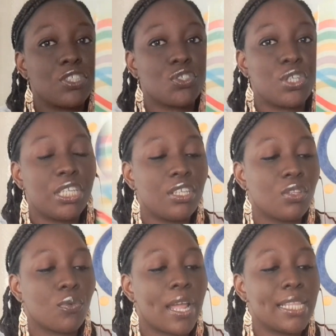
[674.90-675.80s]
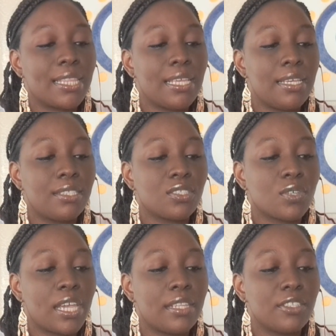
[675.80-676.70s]
that you're eating the right things,
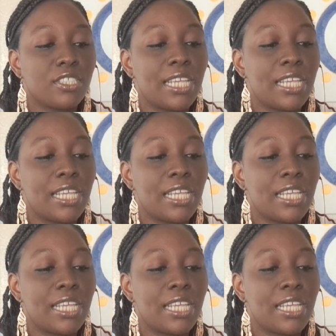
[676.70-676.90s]
okay? They're